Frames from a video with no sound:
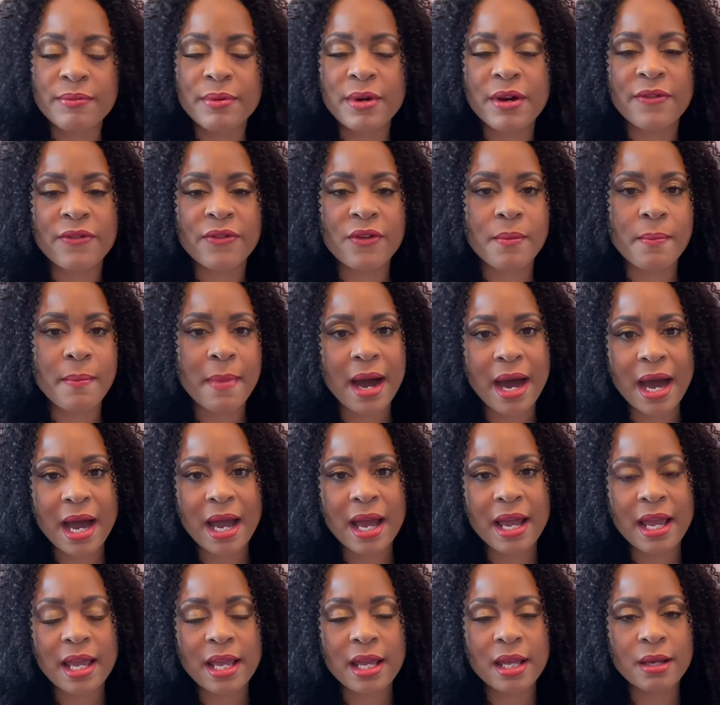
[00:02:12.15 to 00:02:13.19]
but for
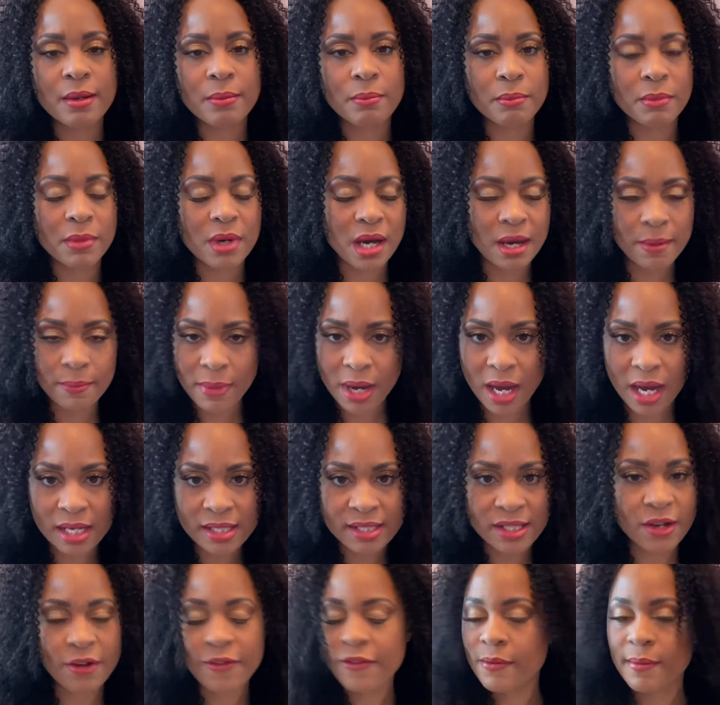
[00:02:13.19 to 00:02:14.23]
my
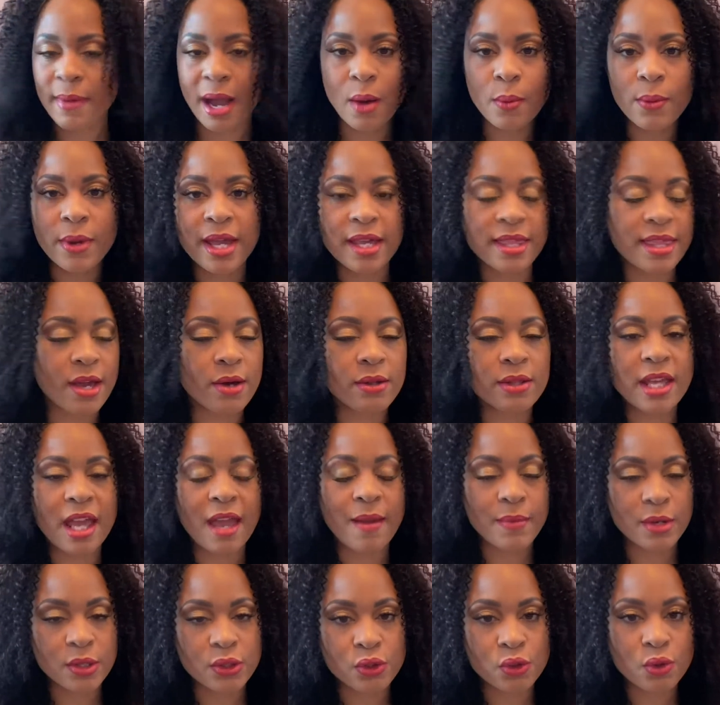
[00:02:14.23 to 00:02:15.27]
unboxing for my wig, they only
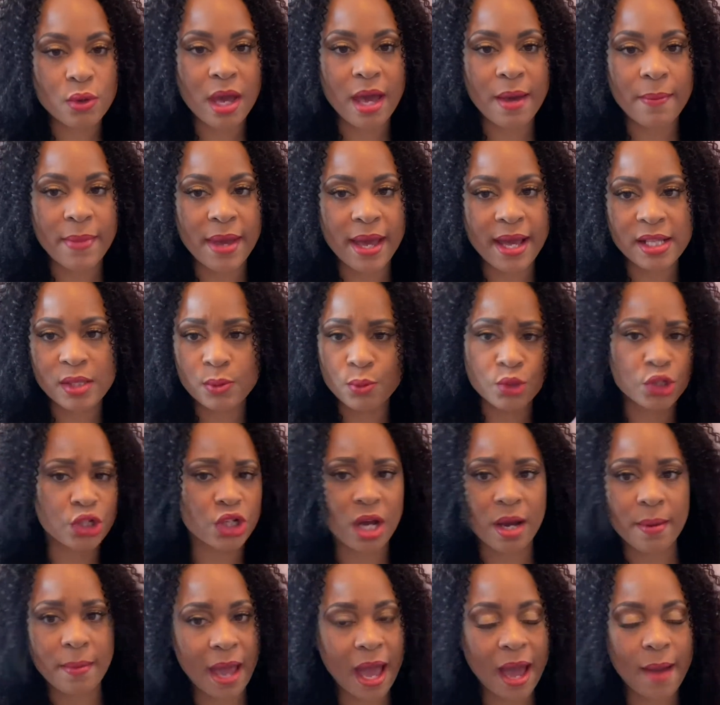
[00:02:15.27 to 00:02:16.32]
gave me 2 headbands, which
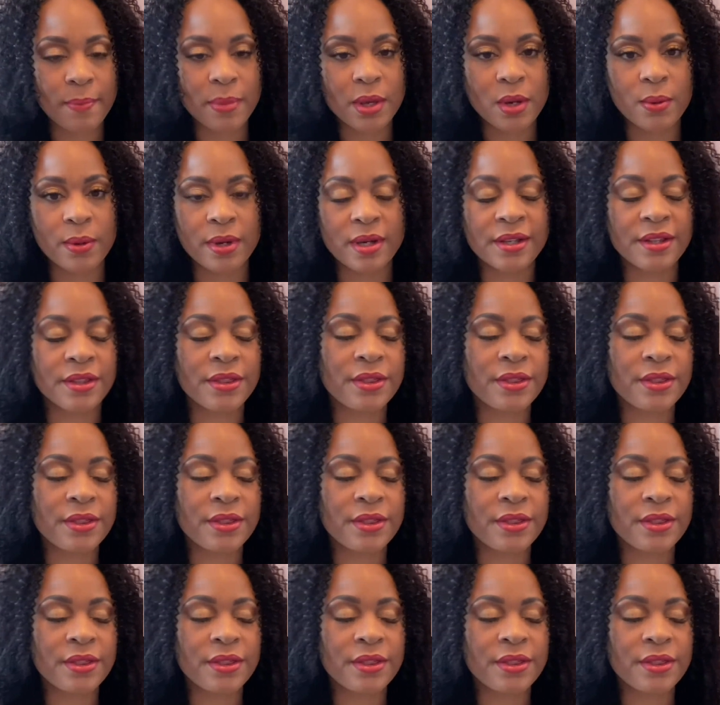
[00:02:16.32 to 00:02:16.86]
I'm happy with,